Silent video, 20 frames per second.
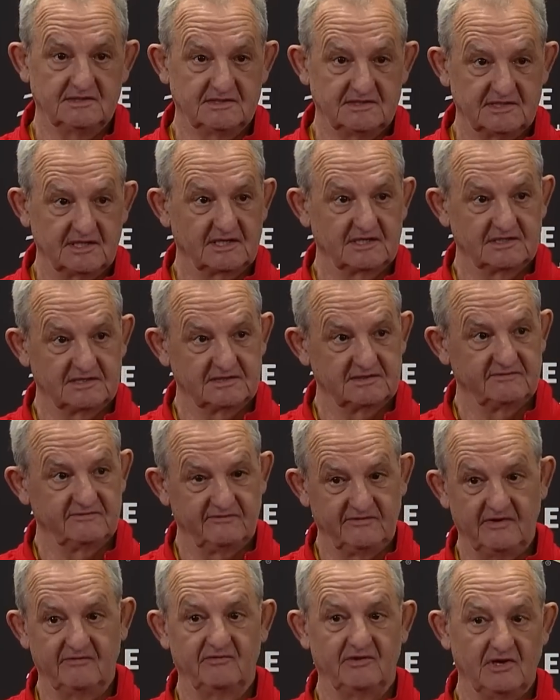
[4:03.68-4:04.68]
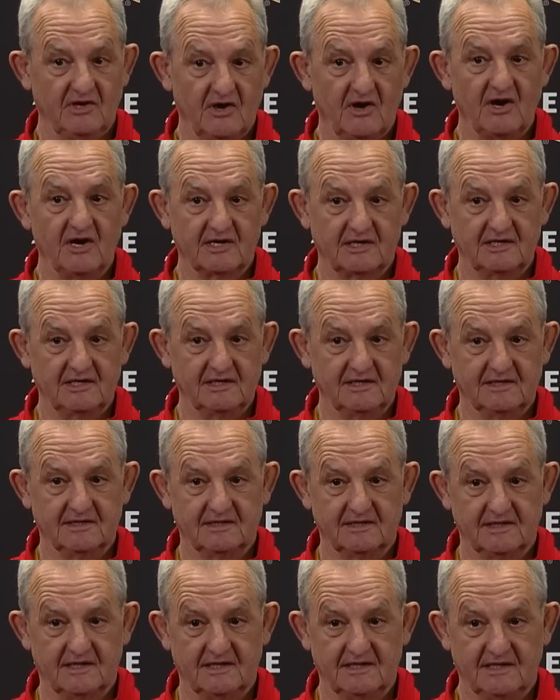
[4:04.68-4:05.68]
650 hockey,
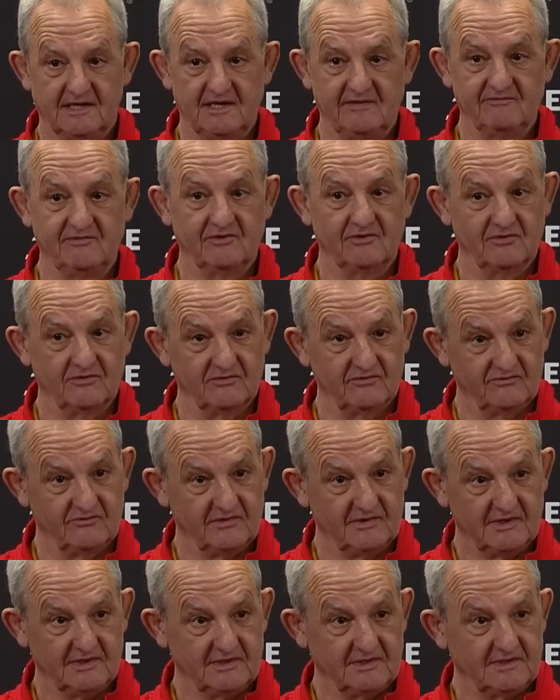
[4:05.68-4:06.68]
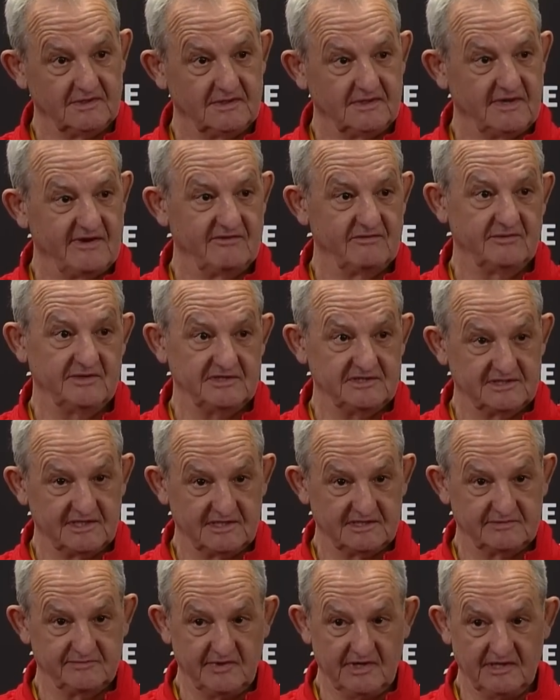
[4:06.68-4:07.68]
even though everybody said
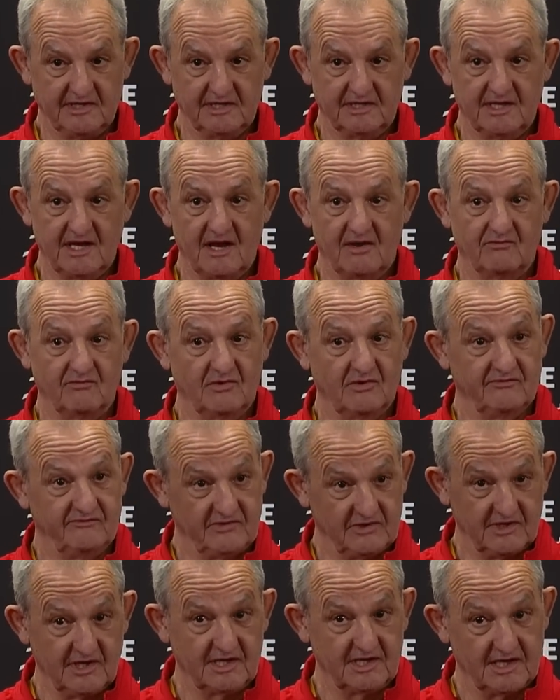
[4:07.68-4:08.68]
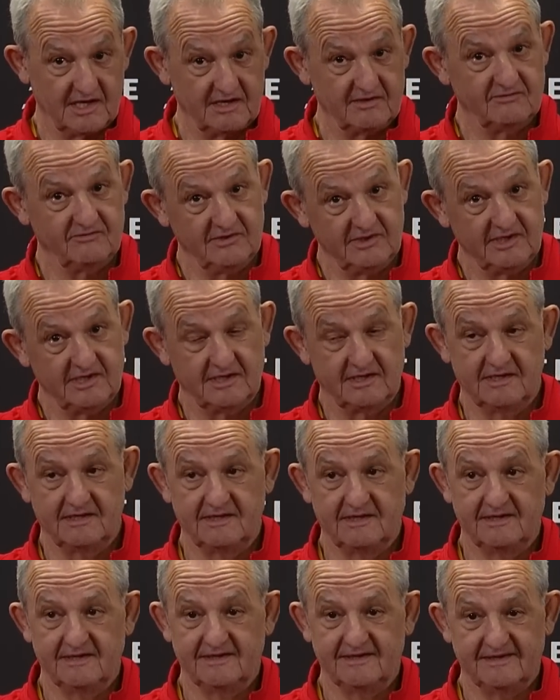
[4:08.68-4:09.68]
it's been like that. Well, if you look at it, really,
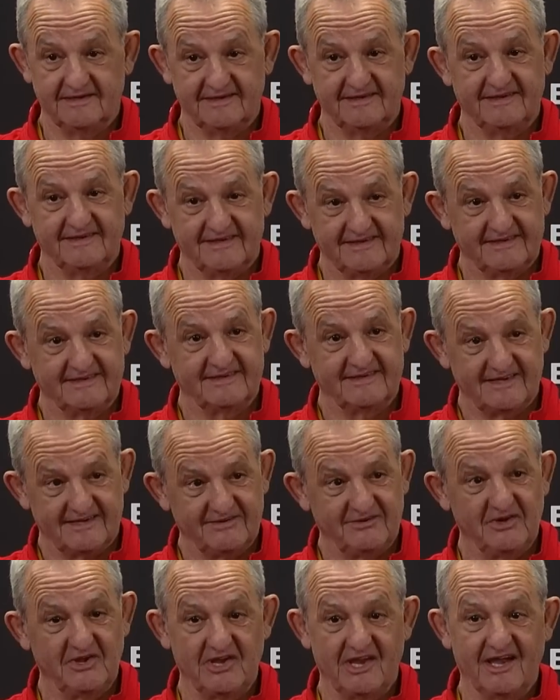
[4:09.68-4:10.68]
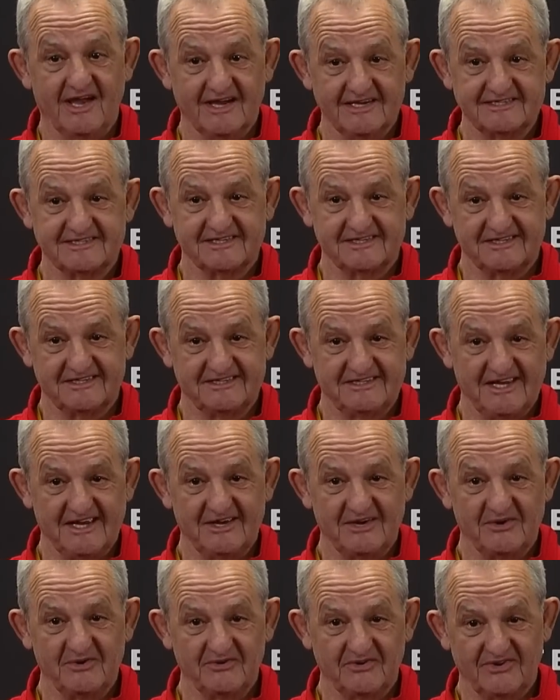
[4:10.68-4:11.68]
really hasn't. You
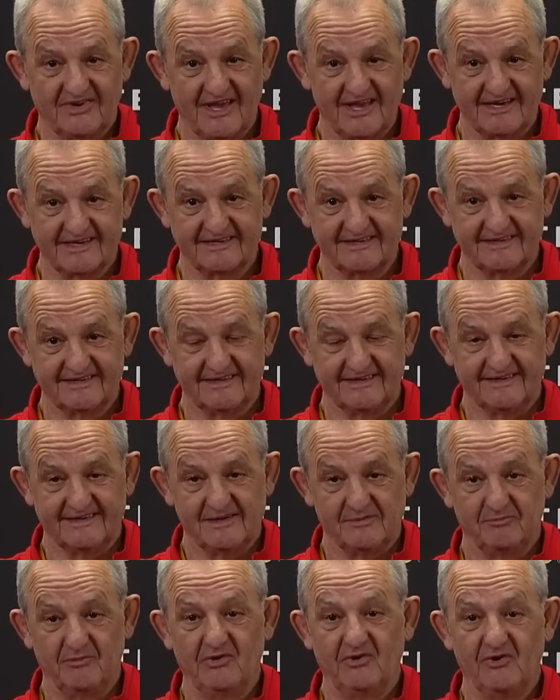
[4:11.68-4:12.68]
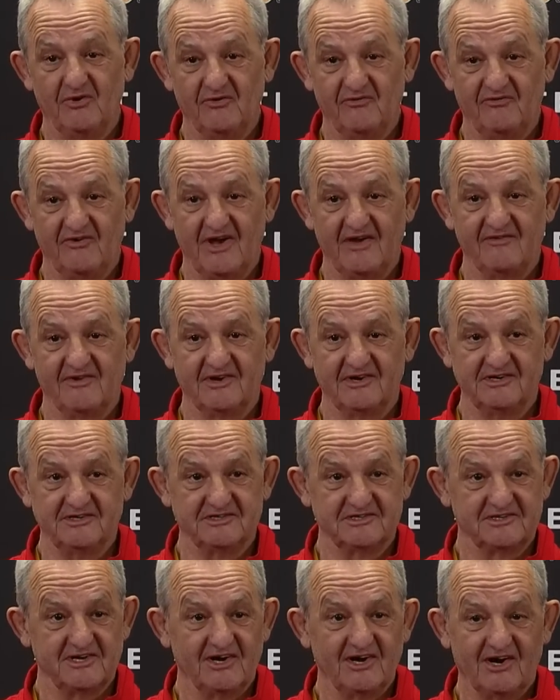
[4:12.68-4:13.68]
take out that below 500
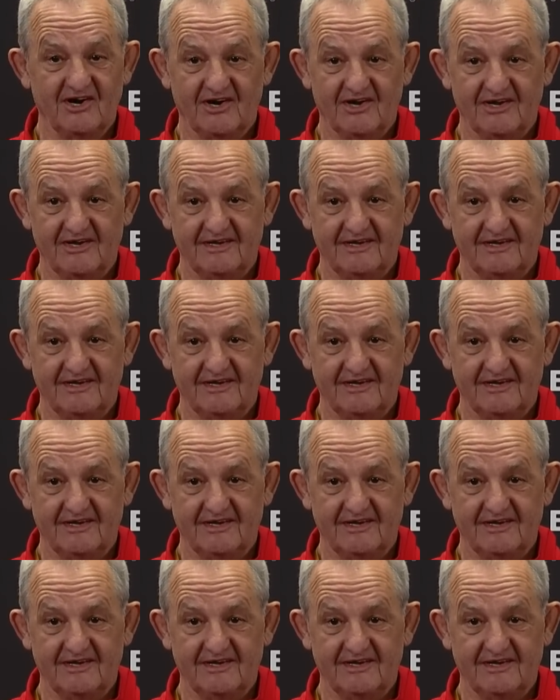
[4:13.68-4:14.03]
start,